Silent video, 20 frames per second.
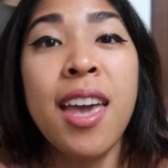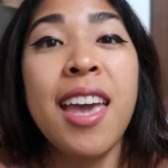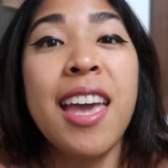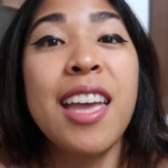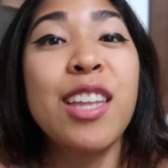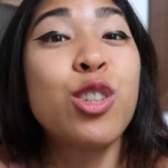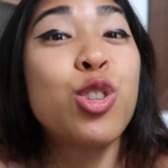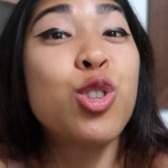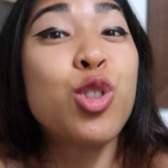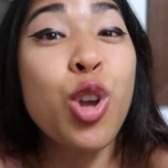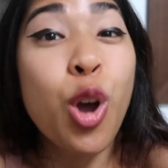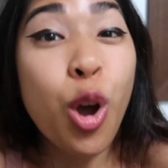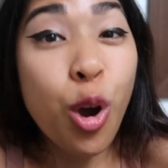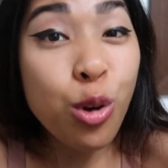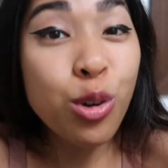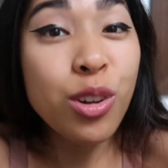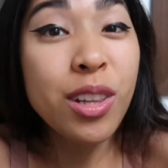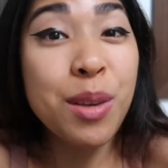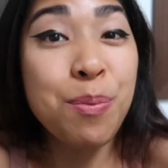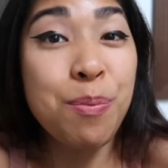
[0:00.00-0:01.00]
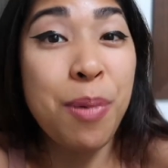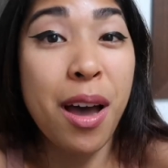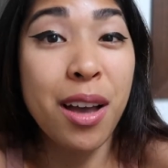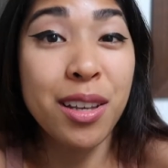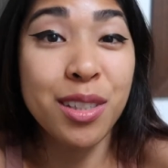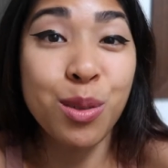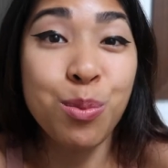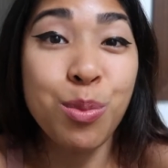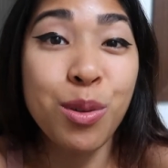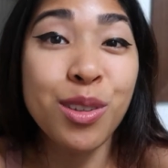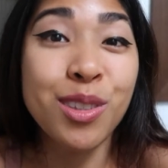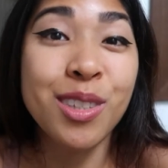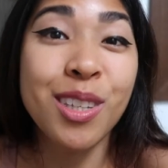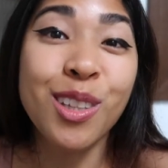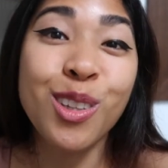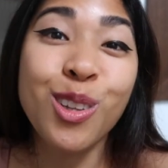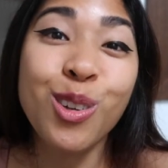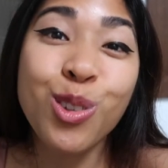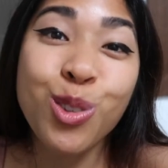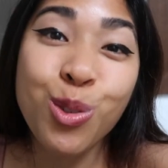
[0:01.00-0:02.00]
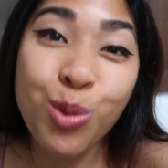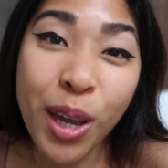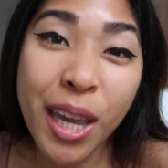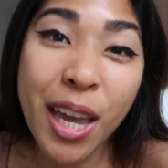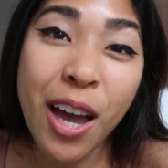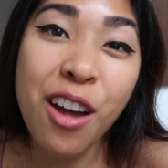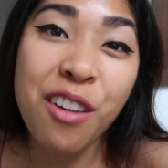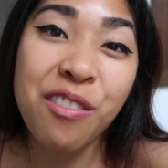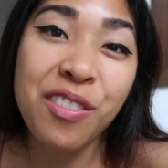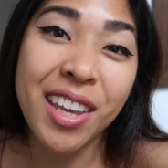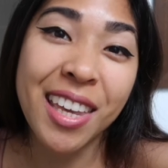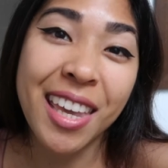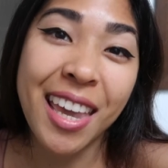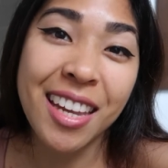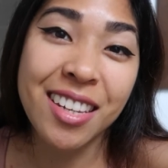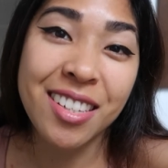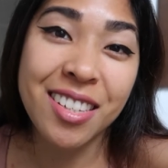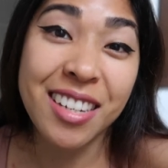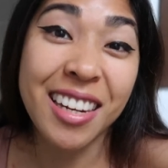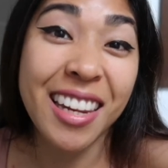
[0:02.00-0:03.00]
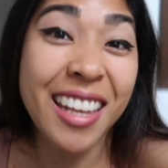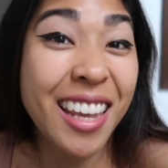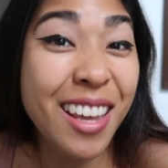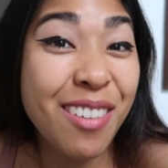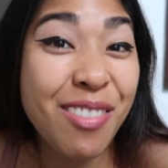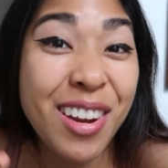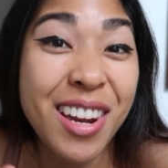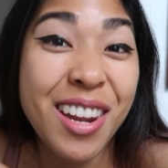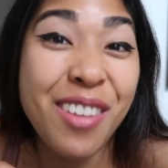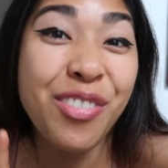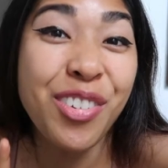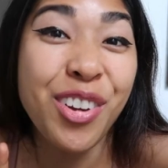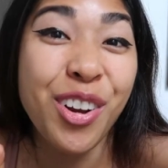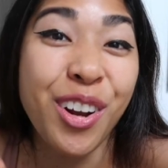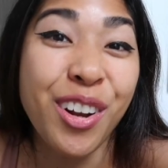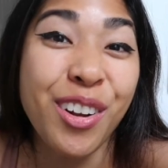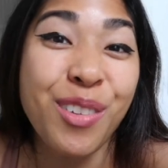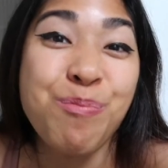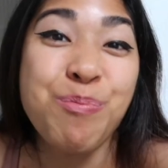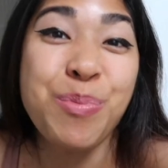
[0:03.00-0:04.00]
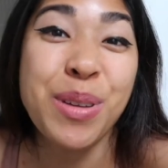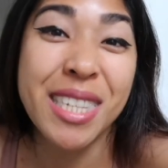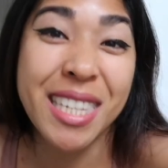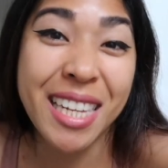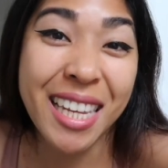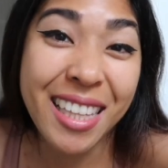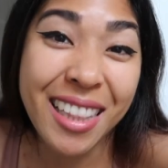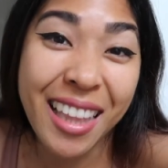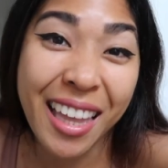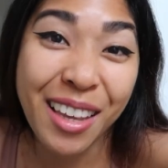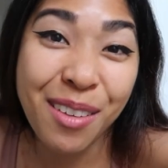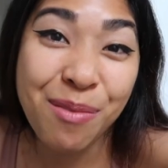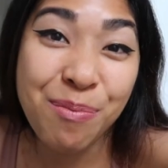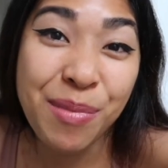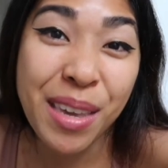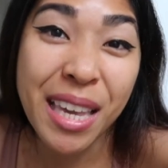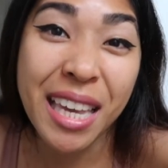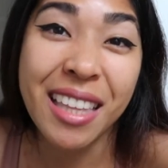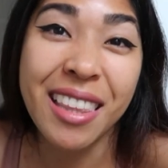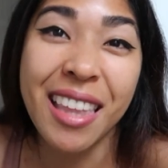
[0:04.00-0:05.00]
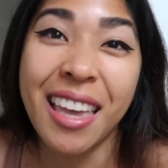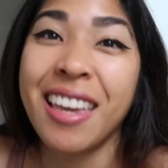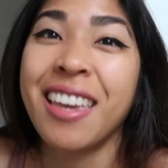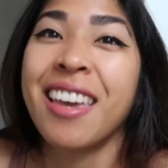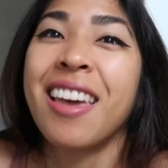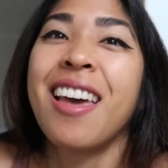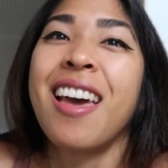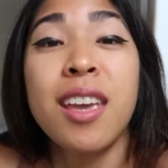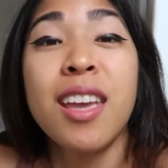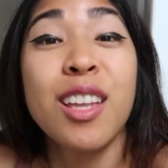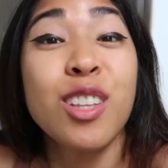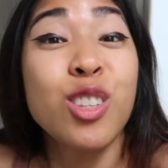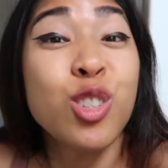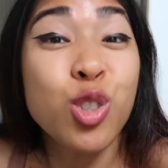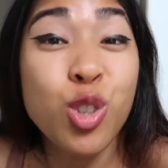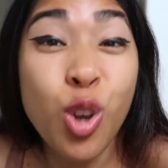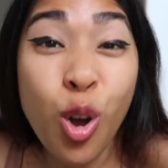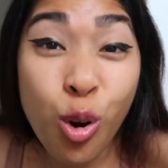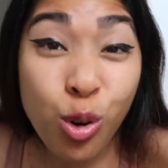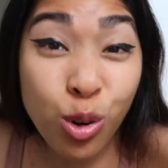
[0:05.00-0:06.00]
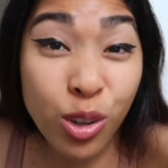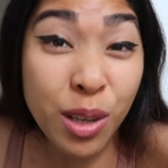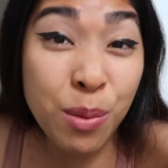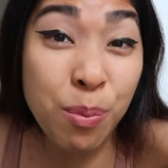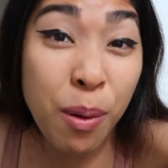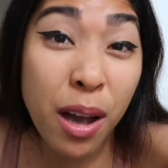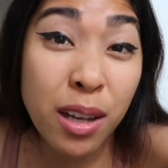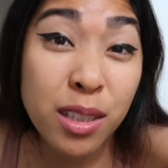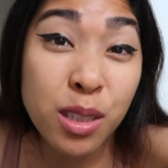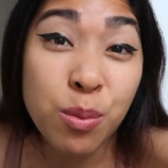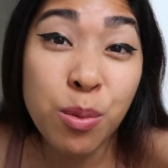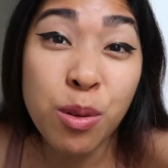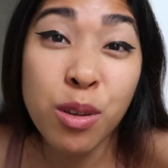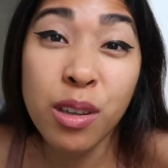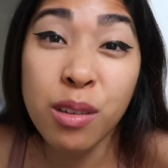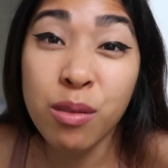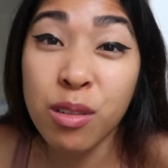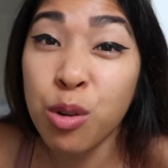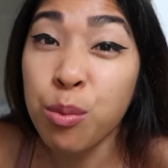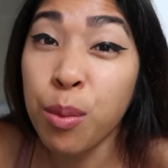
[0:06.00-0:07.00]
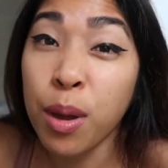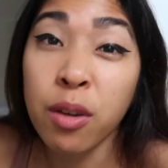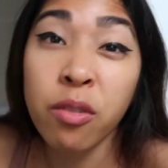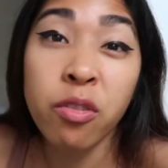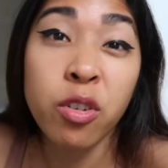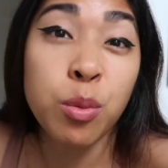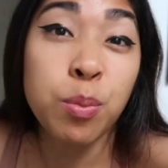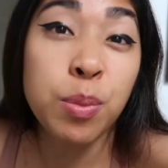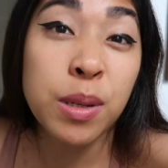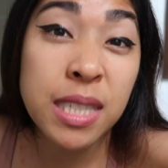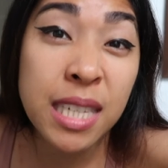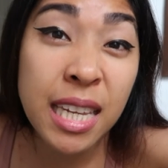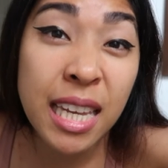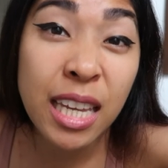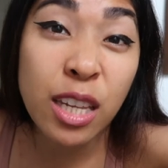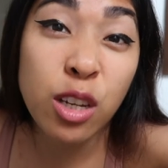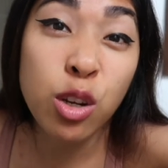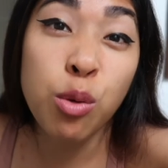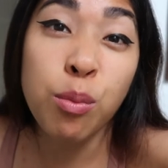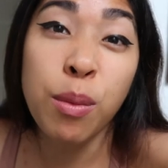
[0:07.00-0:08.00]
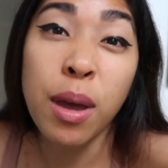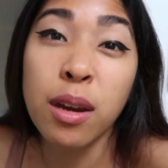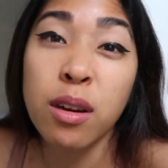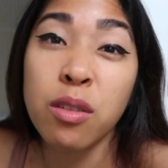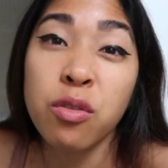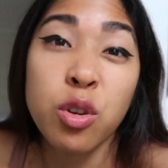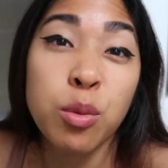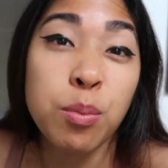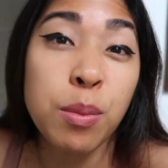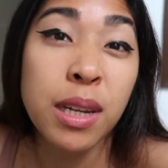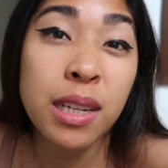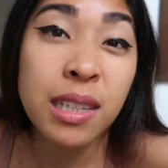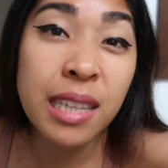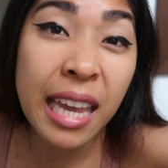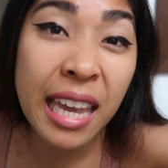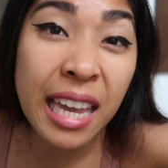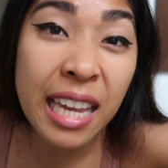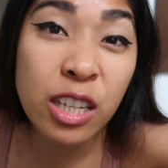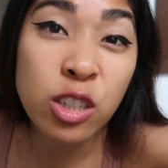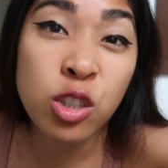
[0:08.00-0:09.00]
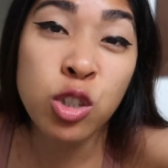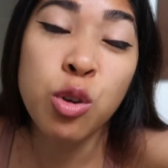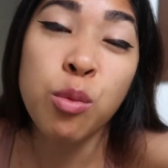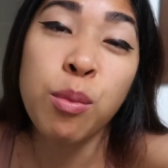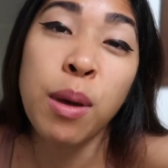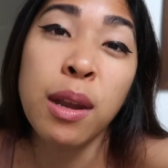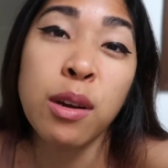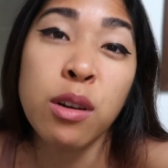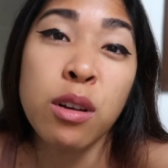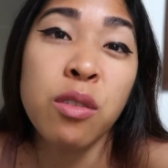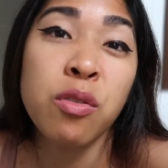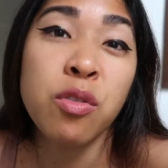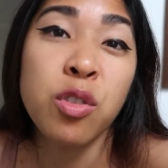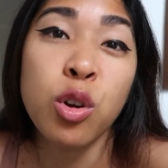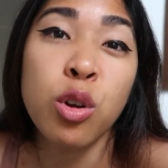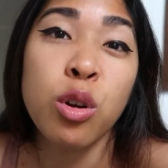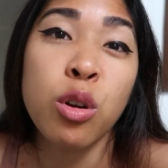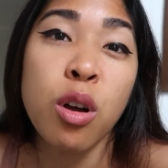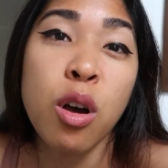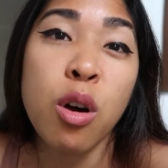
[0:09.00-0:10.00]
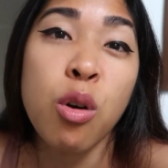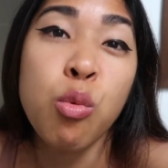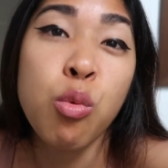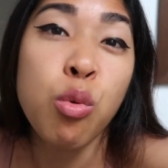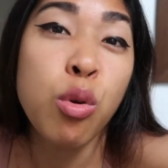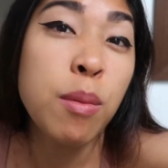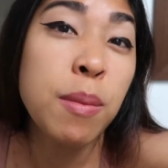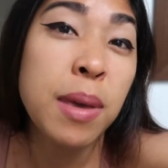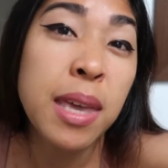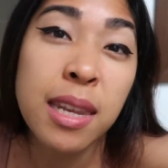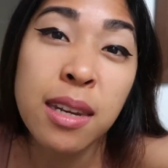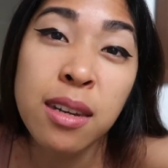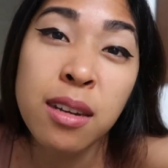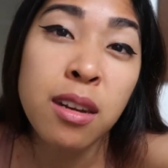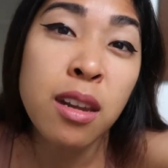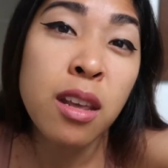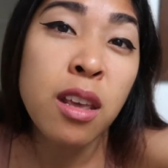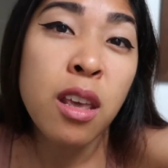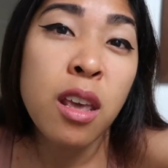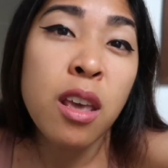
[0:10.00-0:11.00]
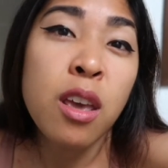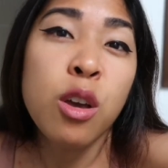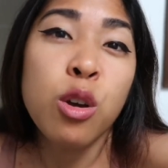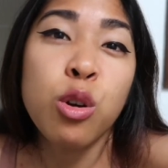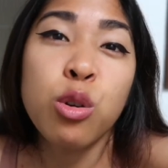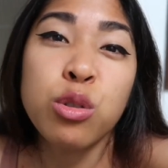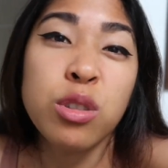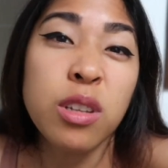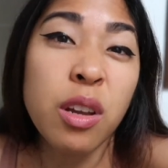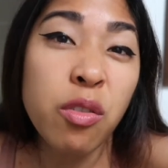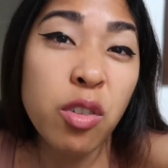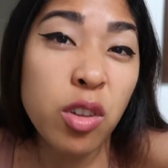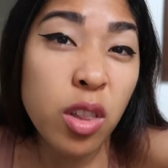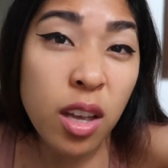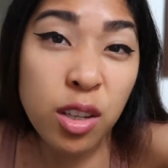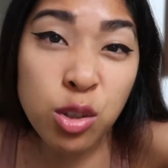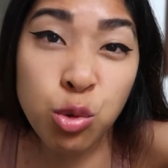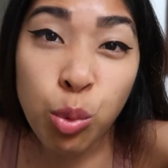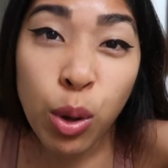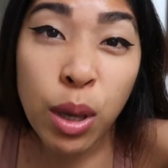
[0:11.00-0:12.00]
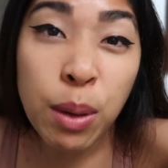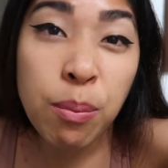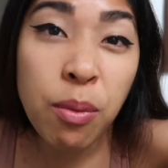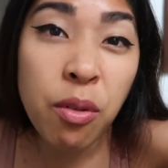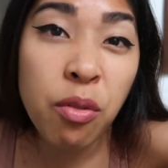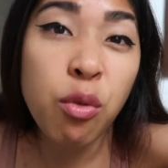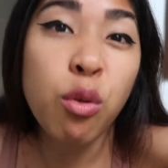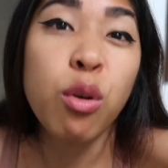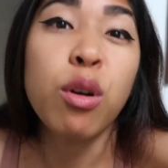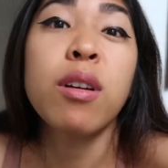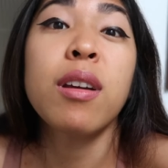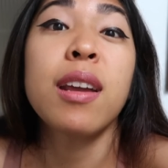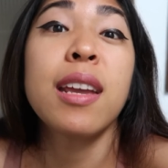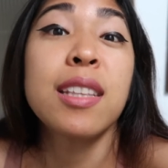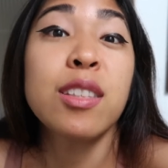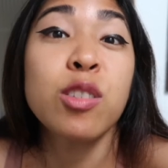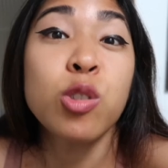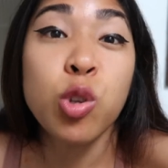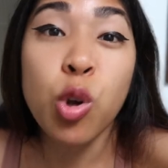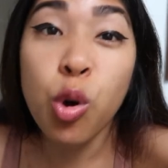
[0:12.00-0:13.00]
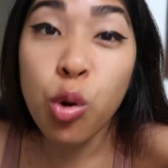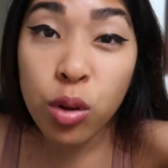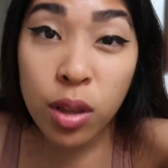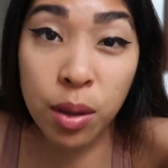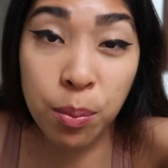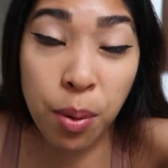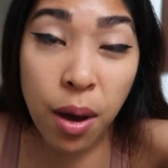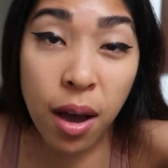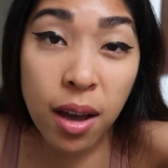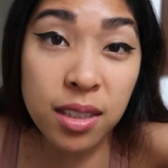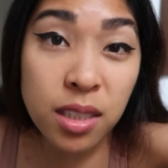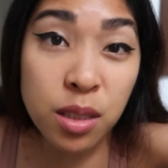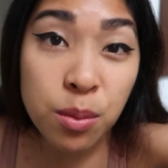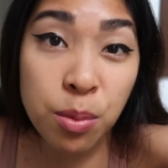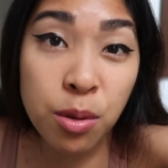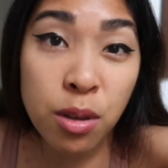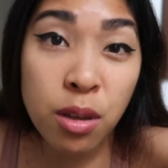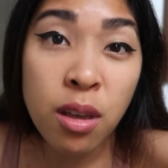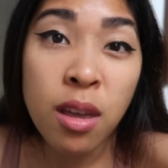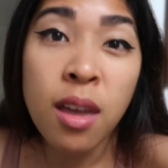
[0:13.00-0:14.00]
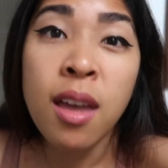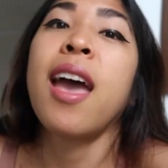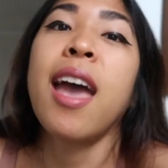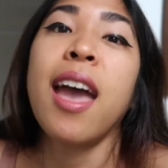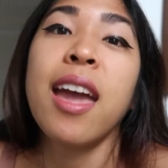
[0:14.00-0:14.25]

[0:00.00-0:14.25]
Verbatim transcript: It's totally possible to lose weight on vacation, even if you're petite like me. Like, it's totally possible, no matter if you're petite, no matter if you're middle aged, no matter if you're a woman who's never lost weight before. It's totally possible.